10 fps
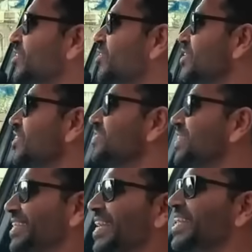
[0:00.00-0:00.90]
So
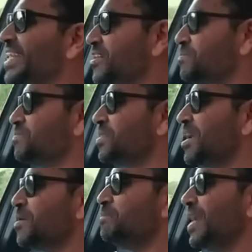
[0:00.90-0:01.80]
the technique,
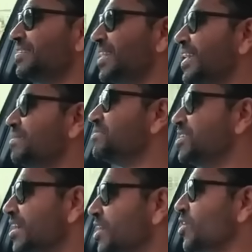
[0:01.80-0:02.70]
basically
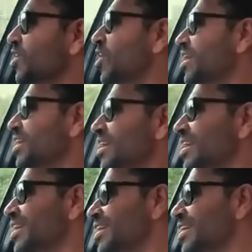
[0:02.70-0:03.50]
turn into the corner,